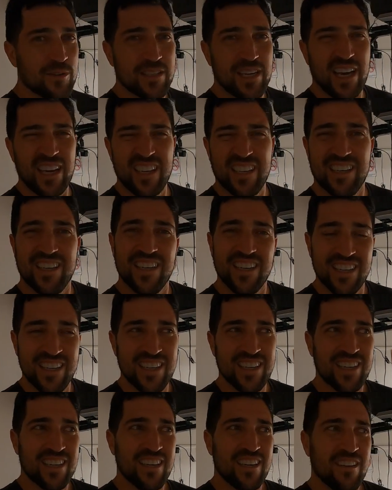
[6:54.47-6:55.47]
was kind of
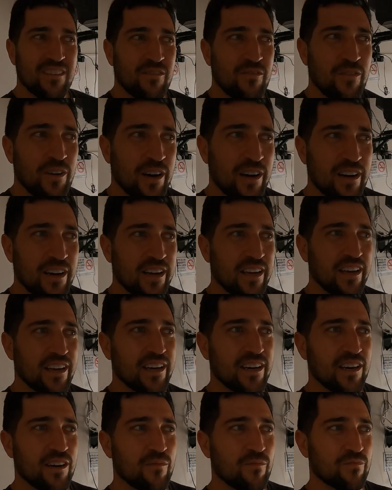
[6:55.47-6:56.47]
very,
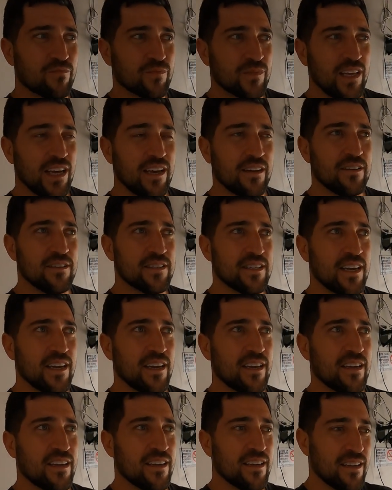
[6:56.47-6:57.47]
how do you
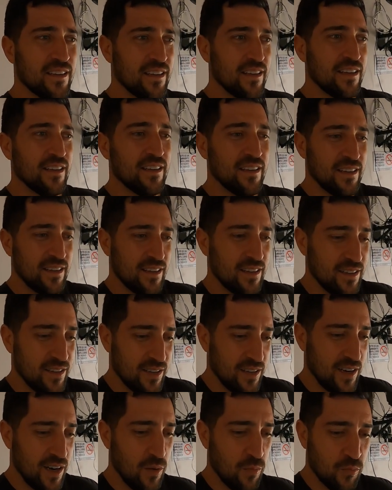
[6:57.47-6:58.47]
say,
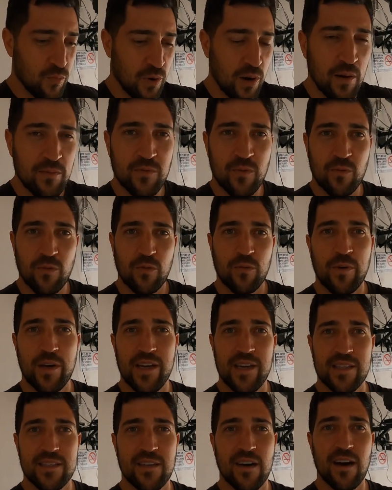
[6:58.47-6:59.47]
abrupt with the
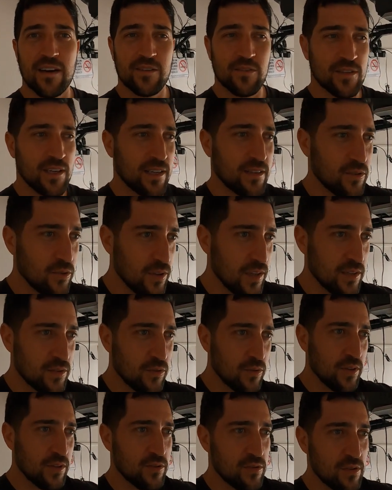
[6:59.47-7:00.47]
way he talks. He was like, do
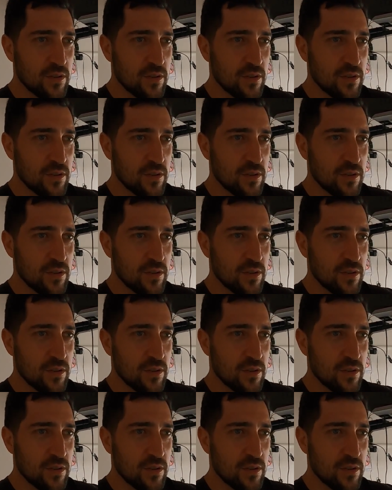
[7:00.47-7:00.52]
this, give